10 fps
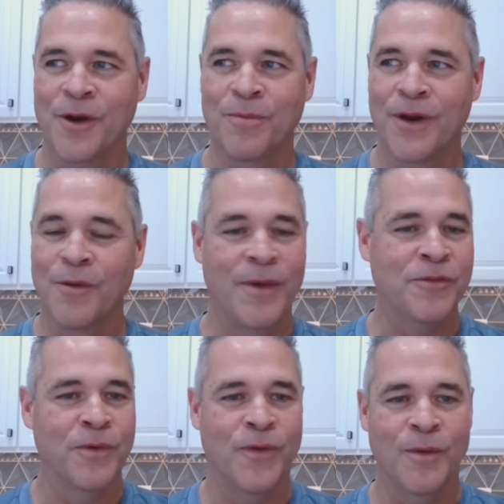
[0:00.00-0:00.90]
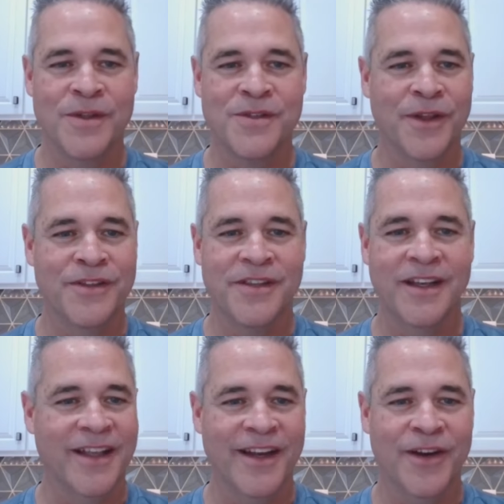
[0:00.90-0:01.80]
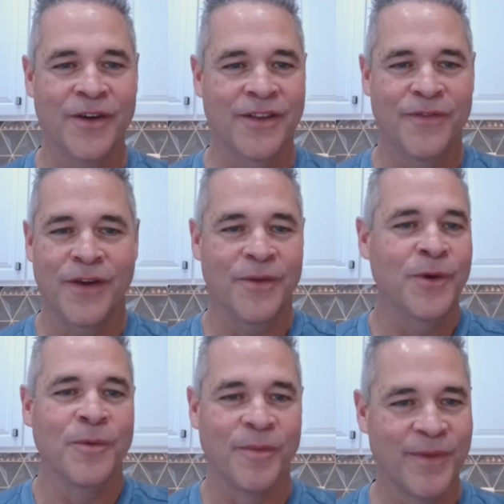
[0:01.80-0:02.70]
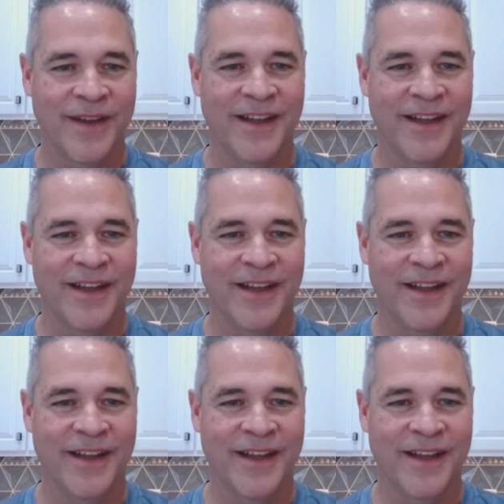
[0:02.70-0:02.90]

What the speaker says: I want to put on my best performance, whether it's in the clinic or in front of the room,